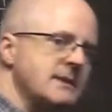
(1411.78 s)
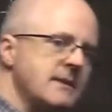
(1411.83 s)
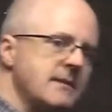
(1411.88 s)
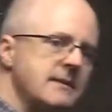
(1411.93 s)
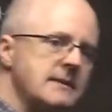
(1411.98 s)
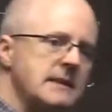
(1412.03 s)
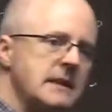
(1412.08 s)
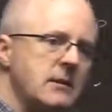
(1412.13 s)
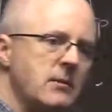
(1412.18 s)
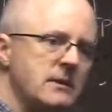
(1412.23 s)
of the
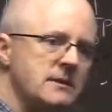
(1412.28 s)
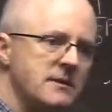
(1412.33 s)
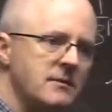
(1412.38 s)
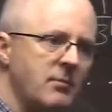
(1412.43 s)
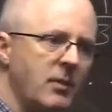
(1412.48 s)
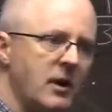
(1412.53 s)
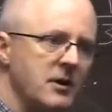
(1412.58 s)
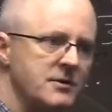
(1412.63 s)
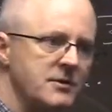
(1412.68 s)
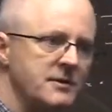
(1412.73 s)
sequence of
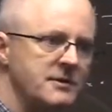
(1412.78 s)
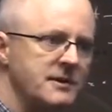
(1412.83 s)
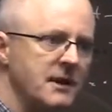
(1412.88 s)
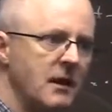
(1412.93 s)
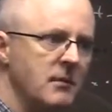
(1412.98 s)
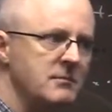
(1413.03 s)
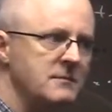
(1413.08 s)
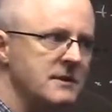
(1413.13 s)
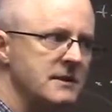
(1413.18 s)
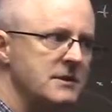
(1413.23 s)
partial
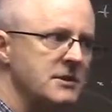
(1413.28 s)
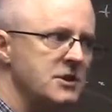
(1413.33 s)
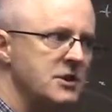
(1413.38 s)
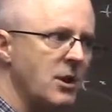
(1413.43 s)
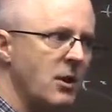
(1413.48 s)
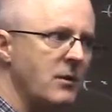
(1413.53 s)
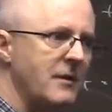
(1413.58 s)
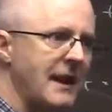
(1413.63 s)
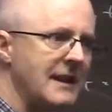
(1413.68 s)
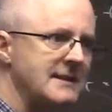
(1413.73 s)
sums and
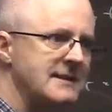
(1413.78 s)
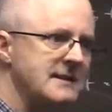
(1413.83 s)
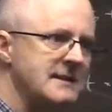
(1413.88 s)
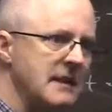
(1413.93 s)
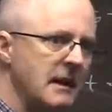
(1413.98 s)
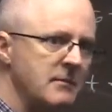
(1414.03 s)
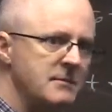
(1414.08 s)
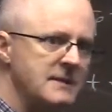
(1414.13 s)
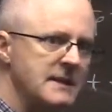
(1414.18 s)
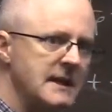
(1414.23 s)
show that
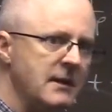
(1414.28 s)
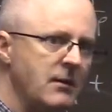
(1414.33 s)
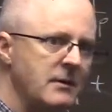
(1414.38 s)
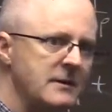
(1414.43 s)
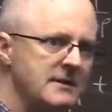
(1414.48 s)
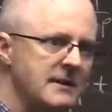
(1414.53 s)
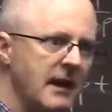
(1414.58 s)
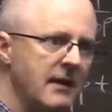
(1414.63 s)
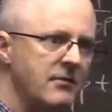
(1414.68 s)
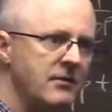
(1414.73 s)

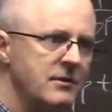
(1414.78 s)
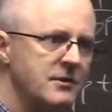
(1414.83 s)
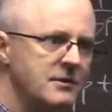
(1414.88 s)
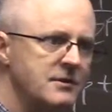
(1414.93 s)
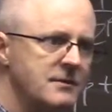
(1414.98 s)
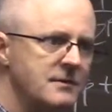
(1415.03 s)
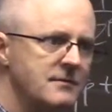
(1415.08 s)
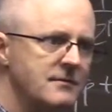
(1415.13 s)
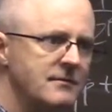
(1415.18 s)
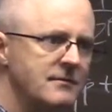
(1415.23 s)
subsequence
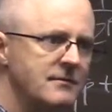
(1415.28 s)
diverges.